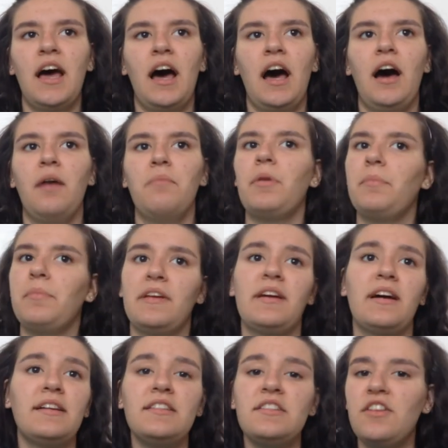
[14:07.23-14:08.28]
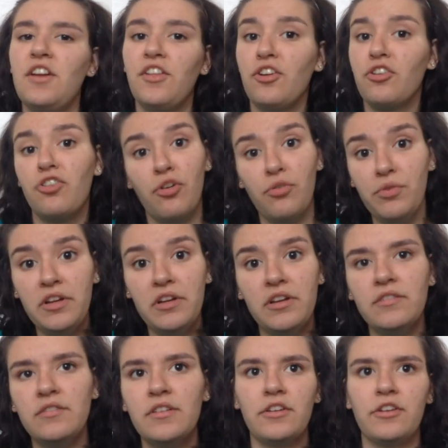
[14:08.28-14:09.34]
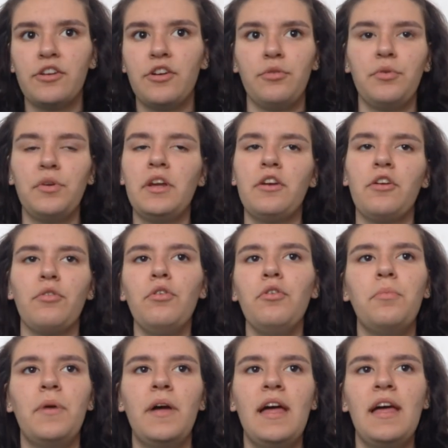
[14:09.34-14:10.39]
But because, they're a Korean group,